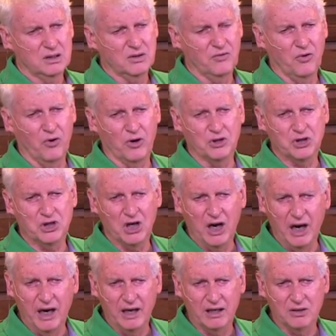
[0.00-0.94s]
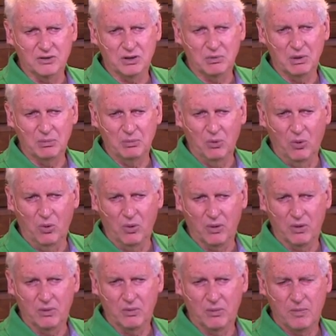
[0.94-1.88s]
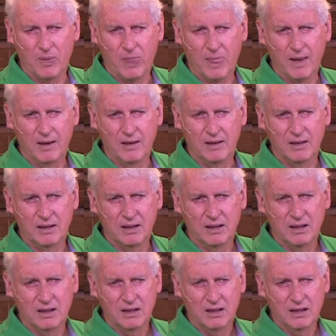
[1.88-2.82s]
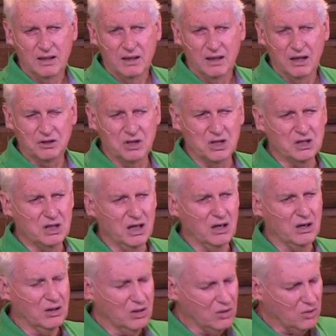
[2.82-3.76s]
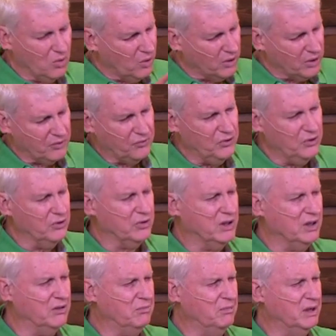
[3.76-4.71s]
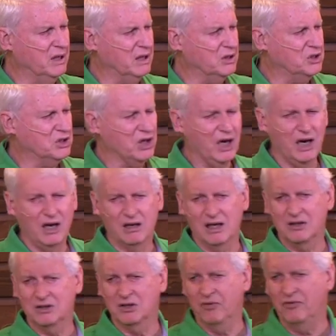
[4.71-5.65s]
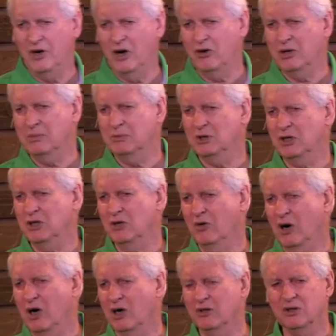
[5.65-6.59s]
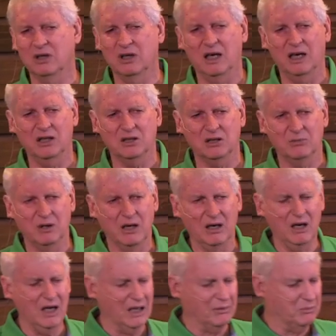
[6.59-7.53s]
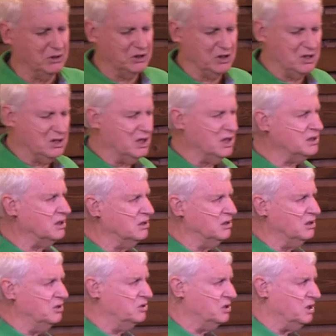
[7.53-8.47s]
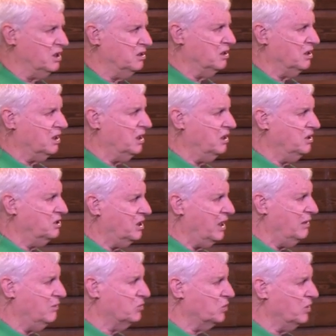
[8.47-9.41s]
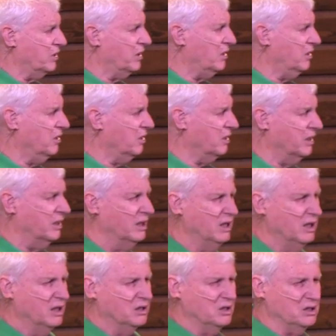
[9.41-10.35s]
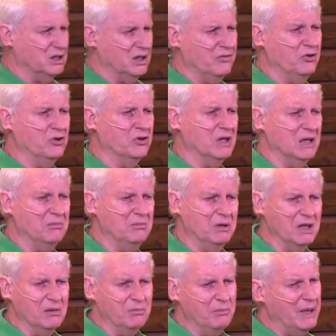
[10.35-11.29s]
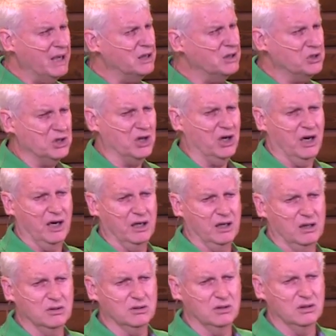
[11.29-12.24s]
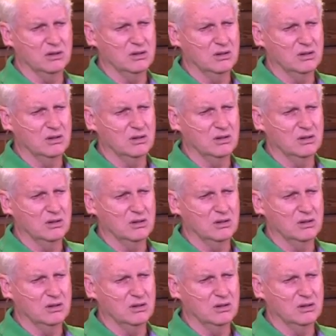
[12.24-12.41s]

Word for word: for a child to be born. And she said, "Lord, if you'll give me a child, I'll devote him to you all the days of my life." But she says, and you see it in the King James really clearly, she said, "If you'll give me a man-child,"